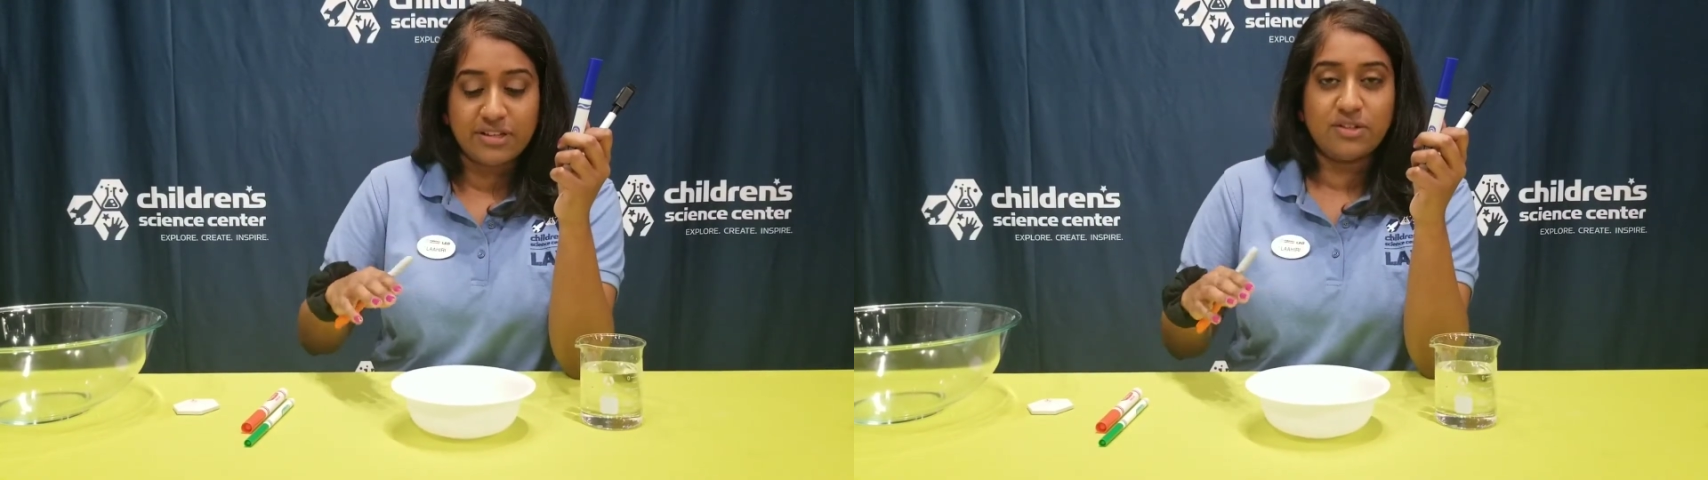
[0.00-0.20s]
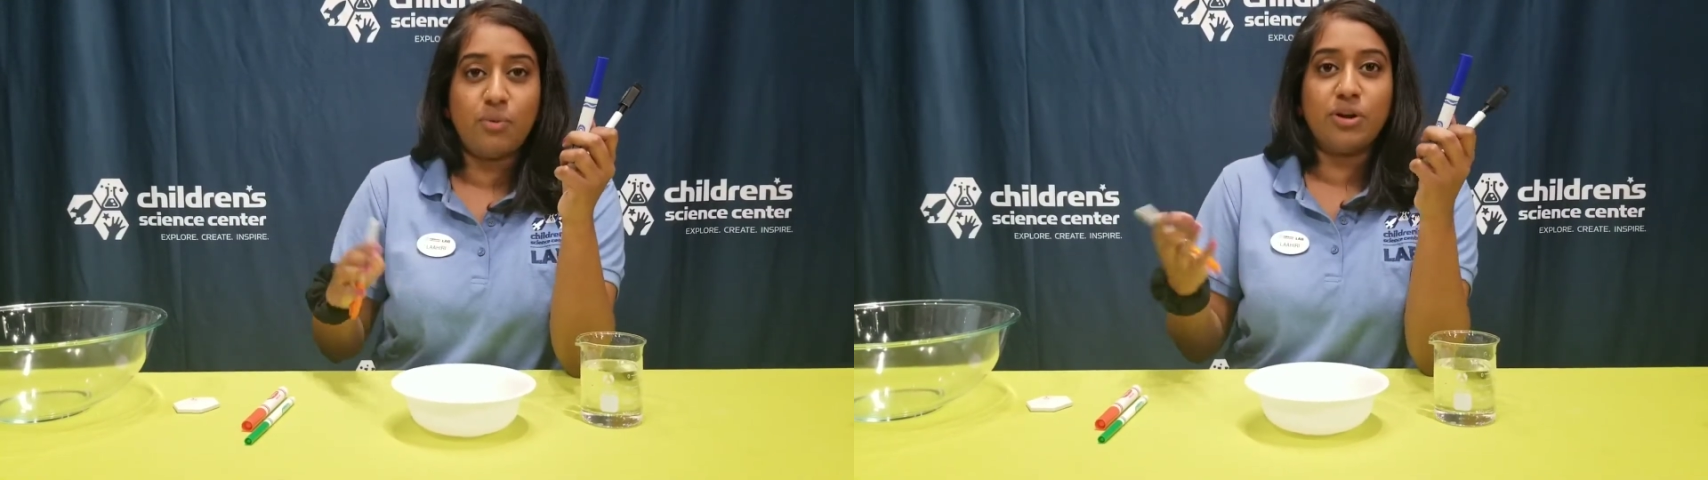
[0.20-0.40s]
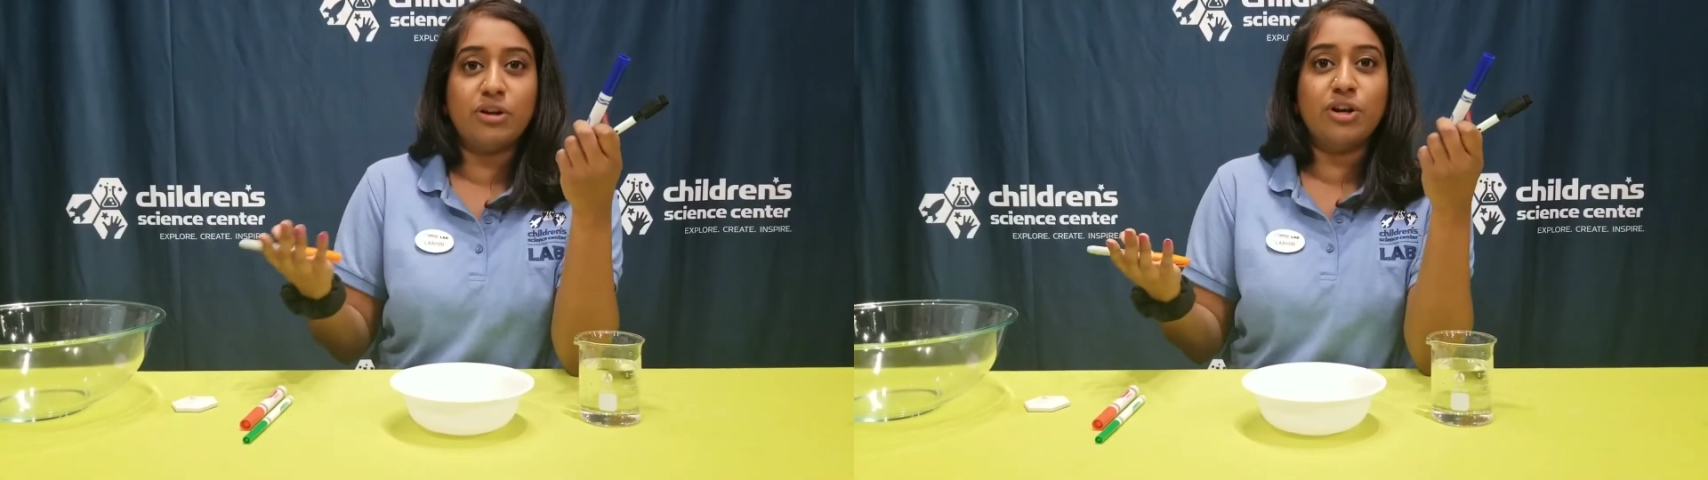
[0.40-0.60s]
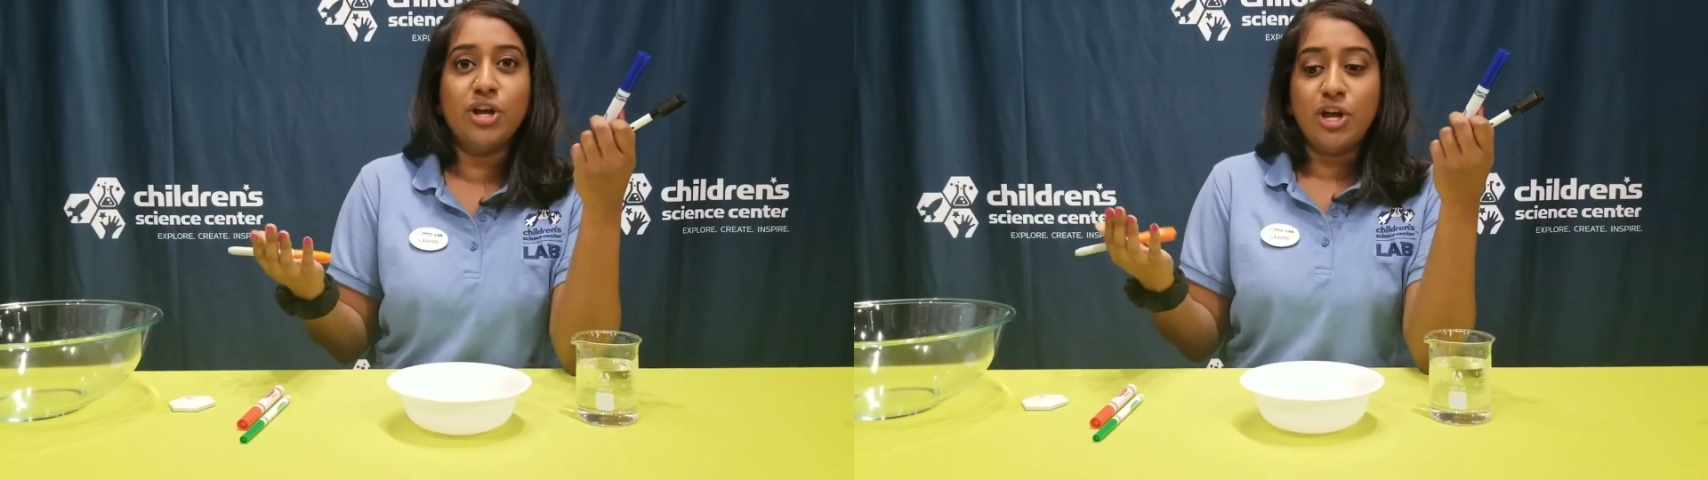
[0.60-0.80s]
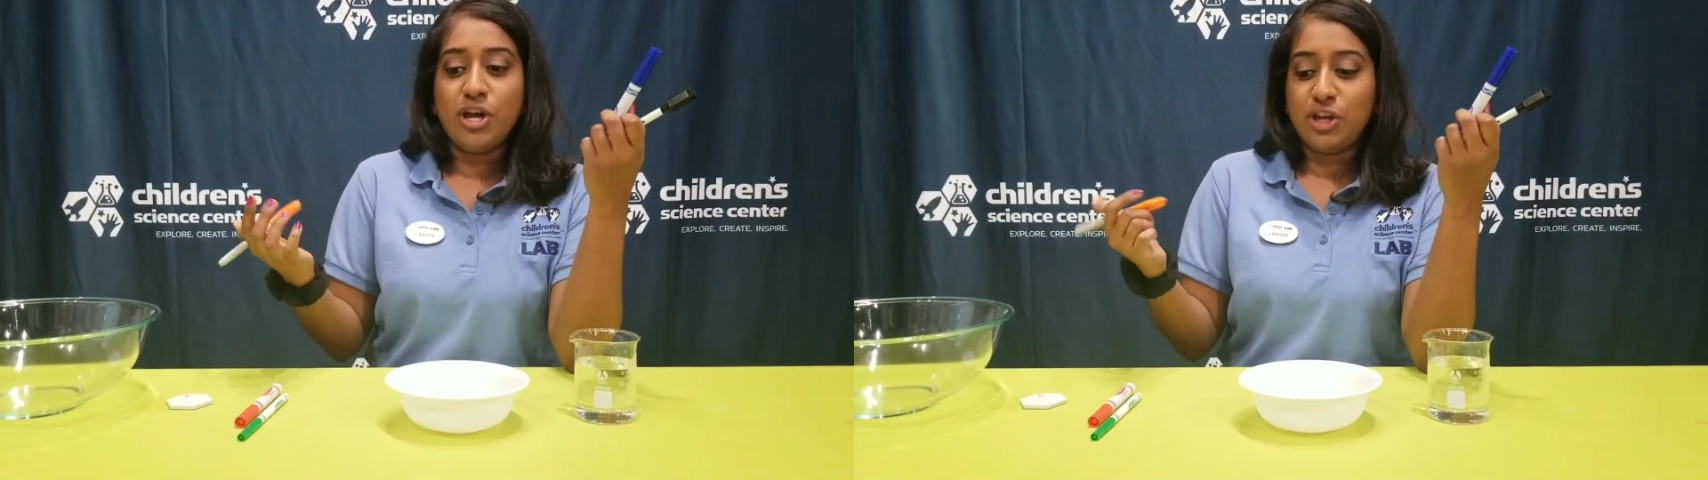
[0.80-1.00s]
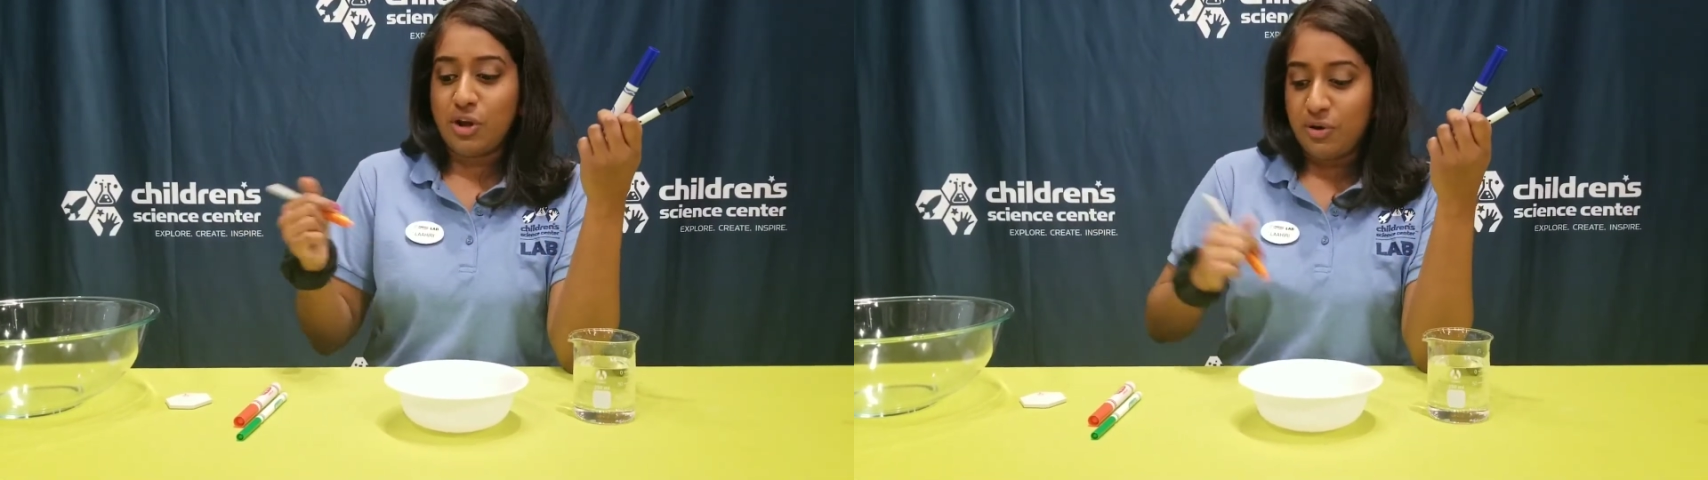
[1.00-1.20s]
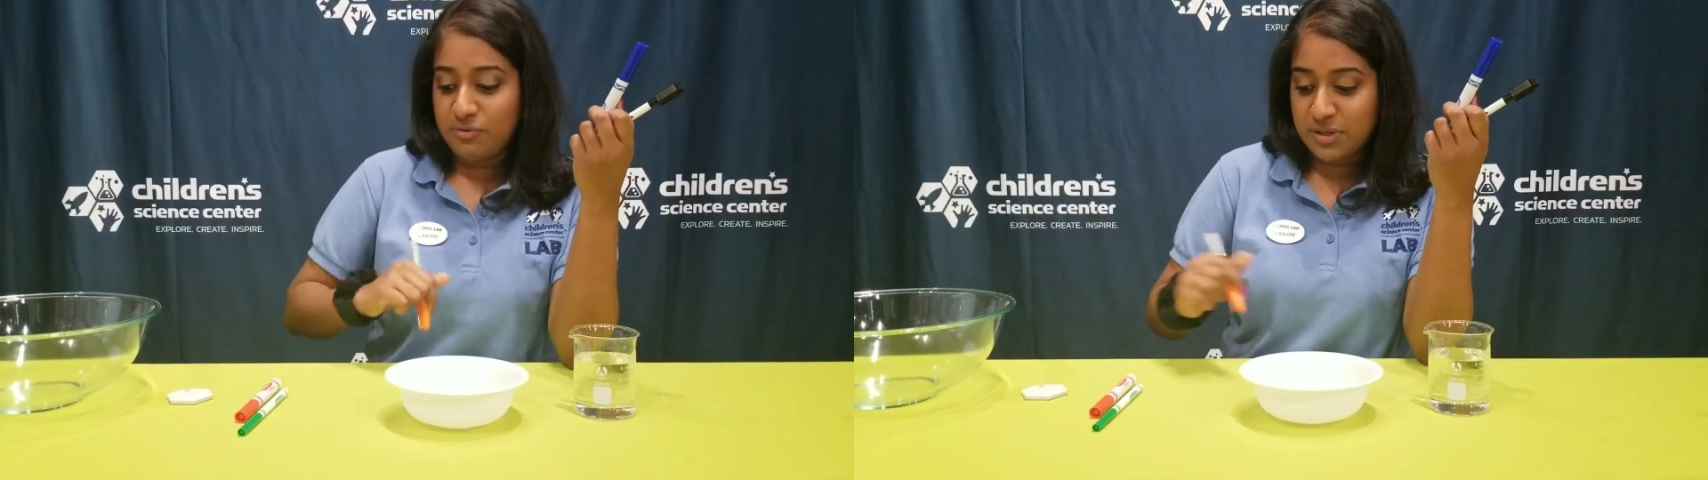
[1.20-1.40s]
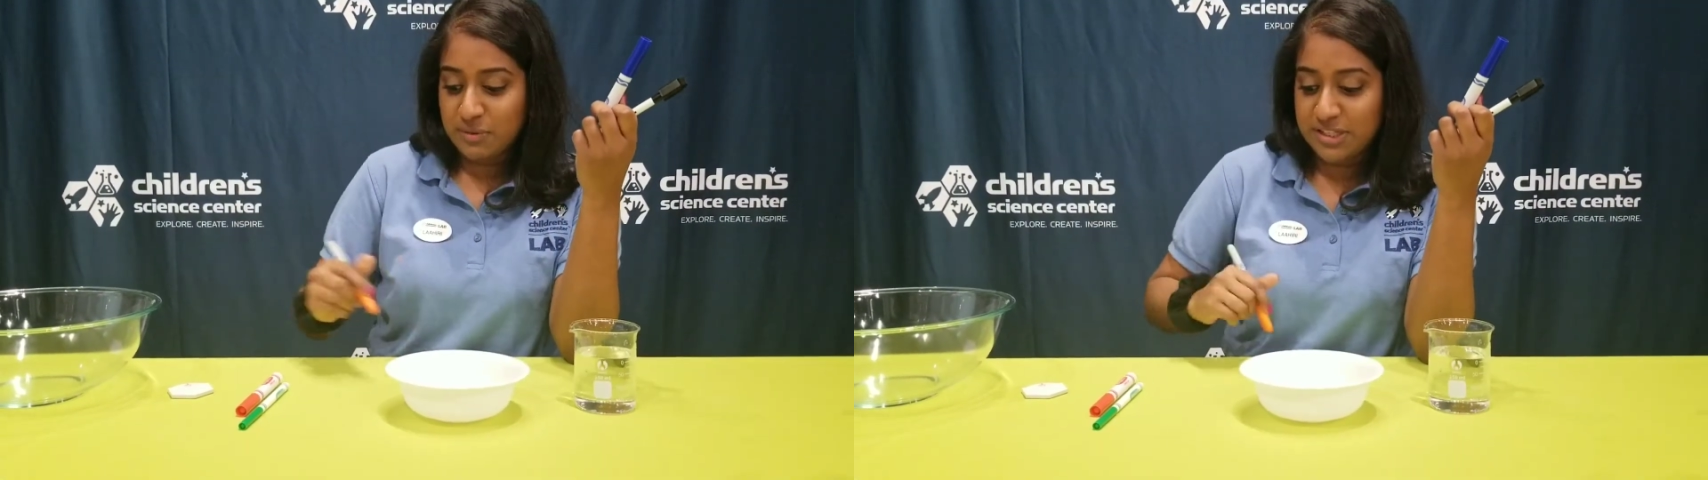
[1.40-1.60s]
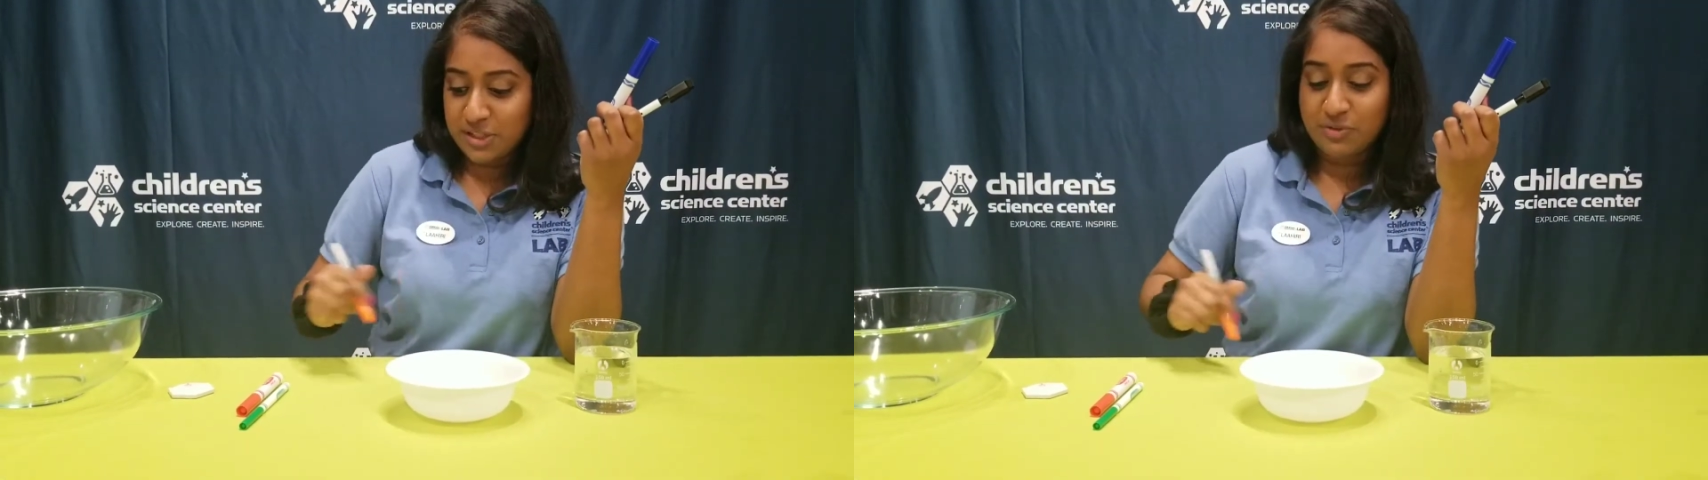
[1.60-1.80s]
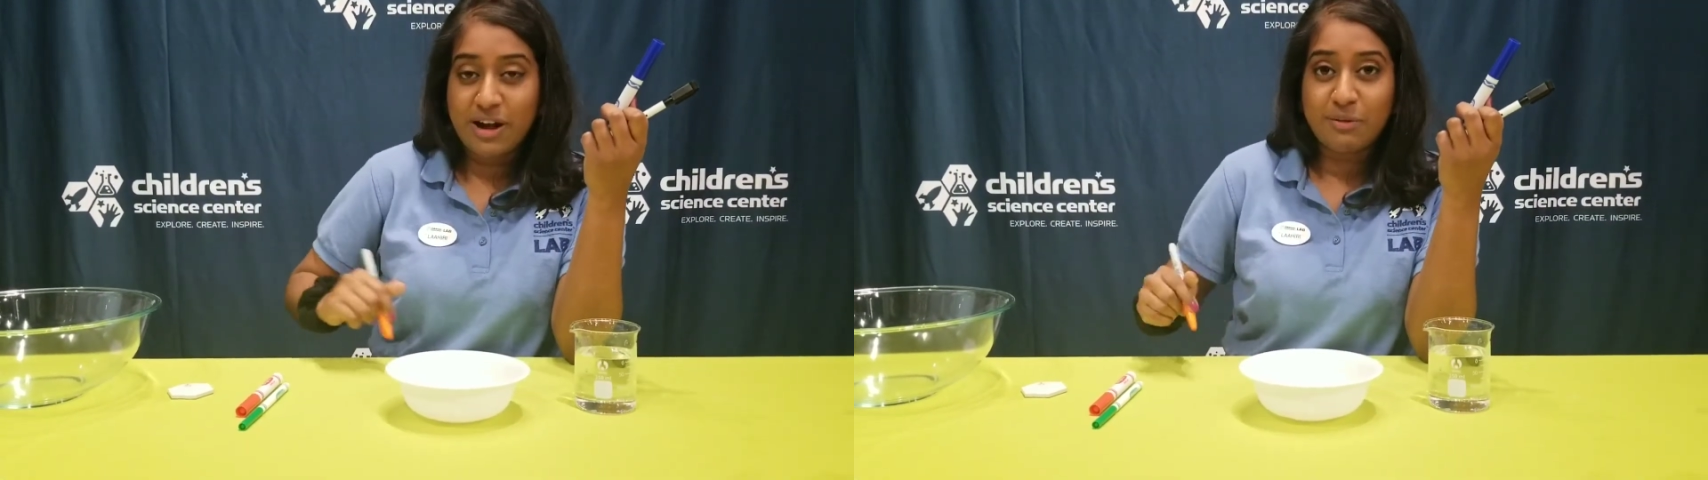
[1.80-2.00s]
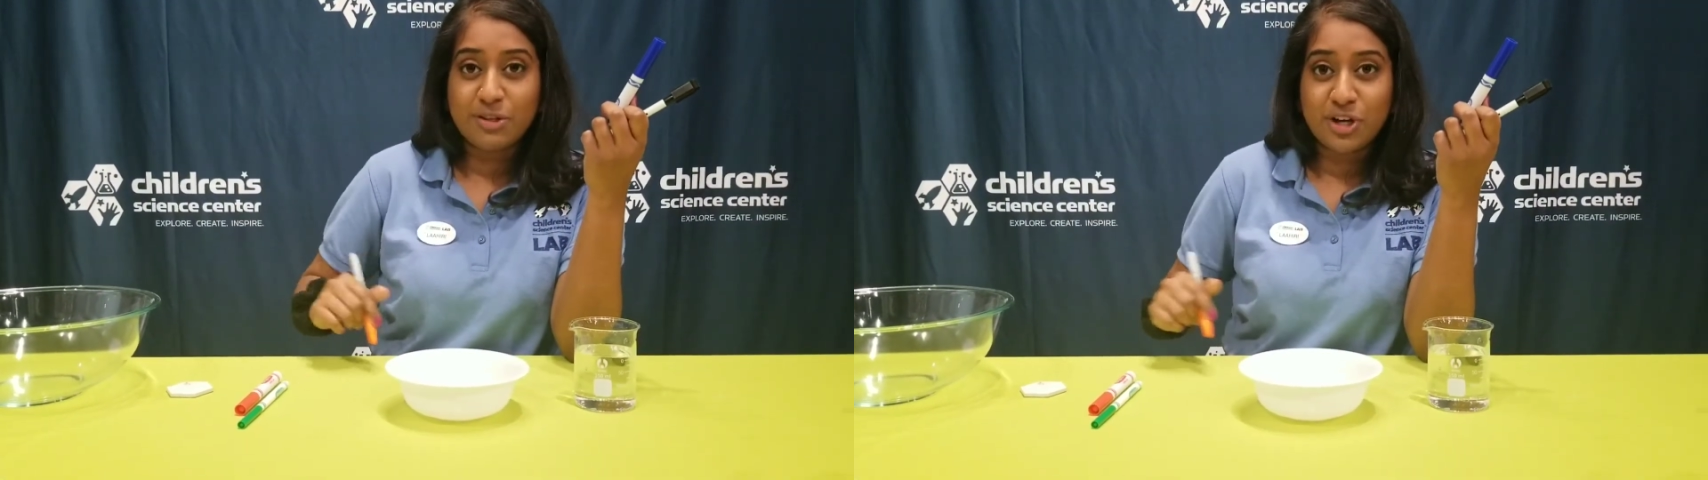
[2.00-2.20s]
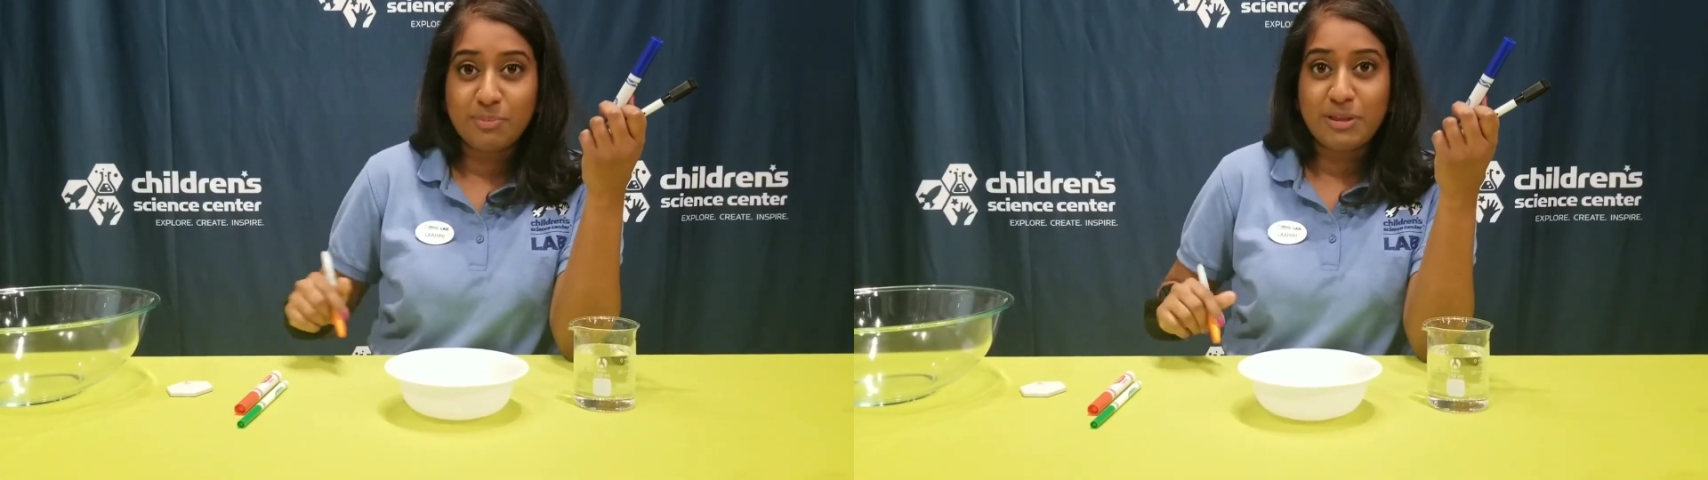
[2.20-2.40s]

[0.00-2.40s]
So when you're, if someone sees you writing with Sharpie,